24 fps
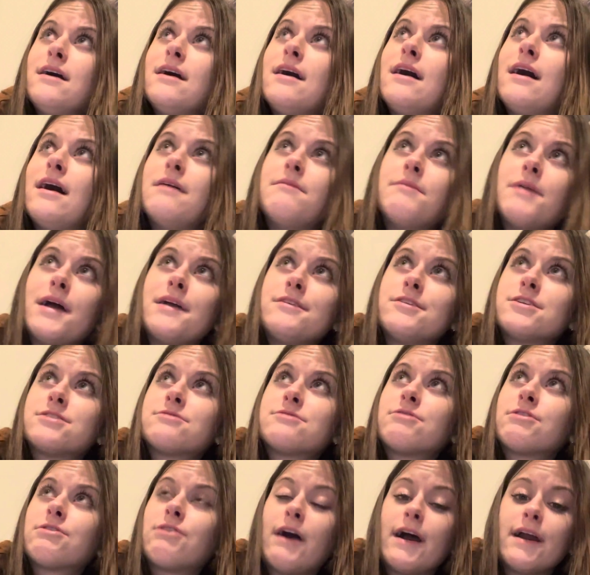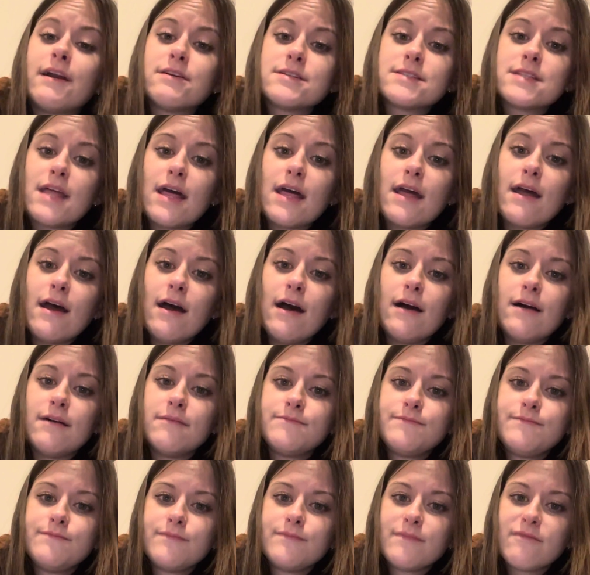and just requires that
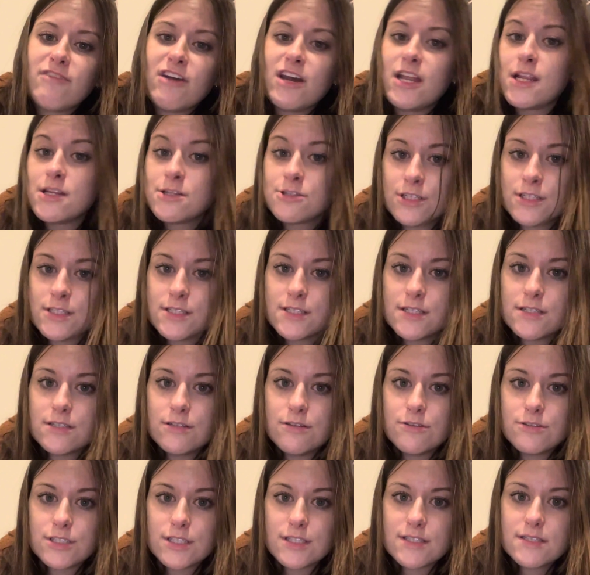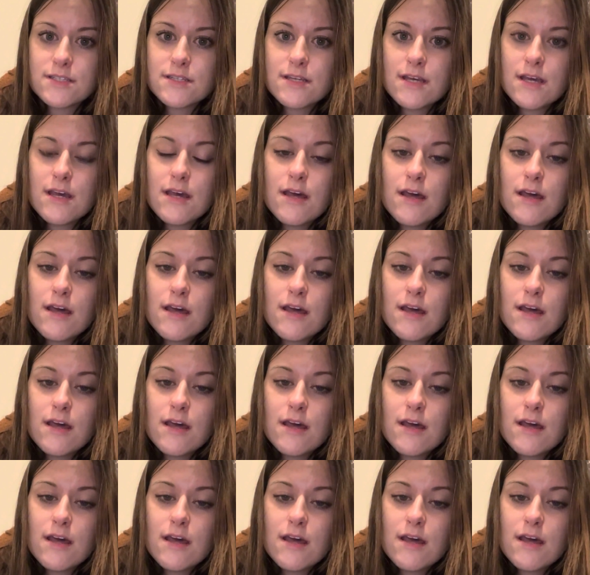financial institutions